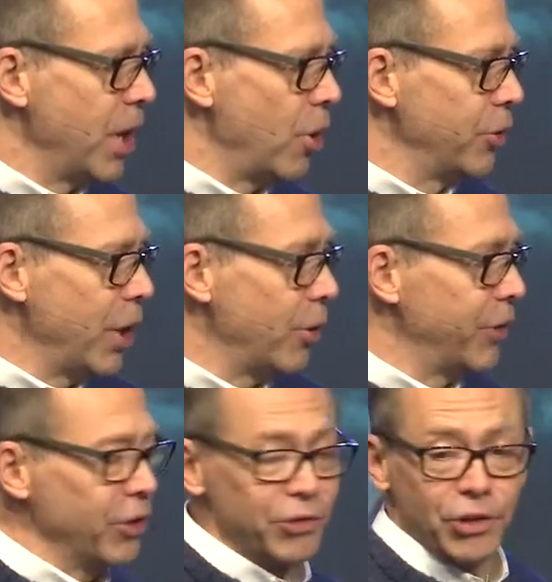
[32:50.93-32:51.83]
They all, they all,
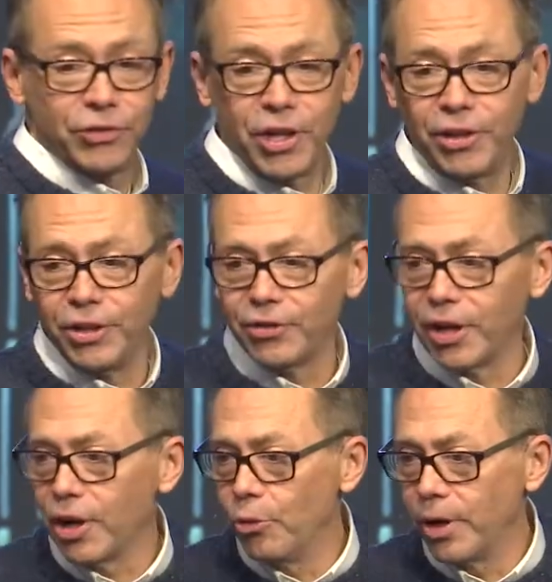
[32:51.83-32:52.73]
they'll say things
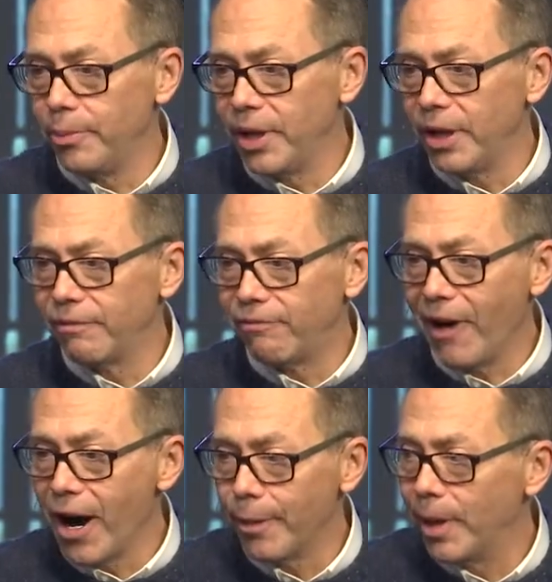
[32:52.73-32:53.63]
like, I want to be a
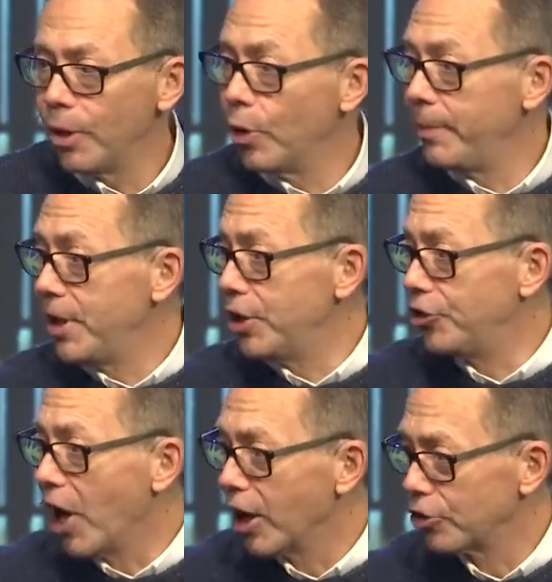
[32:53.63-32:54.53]
fireman. I want to be a
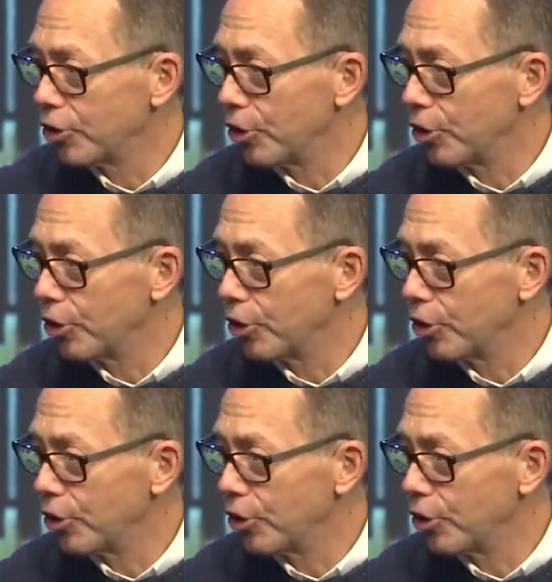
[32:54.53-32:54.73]
doctor.